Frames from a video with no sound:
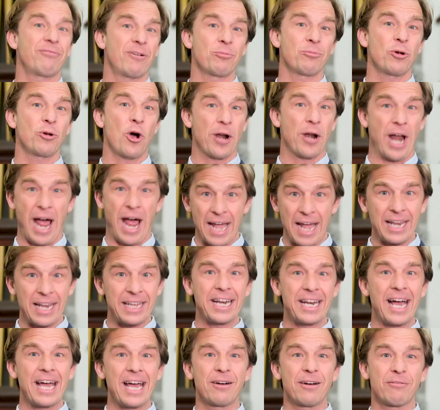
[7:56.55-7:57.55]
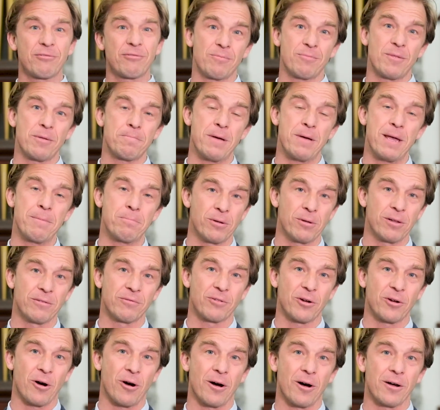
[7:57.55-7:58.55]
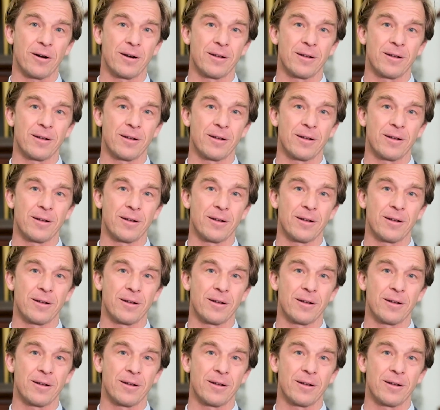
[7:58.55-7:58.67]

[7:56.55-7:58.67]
from God, alienated from the people of God.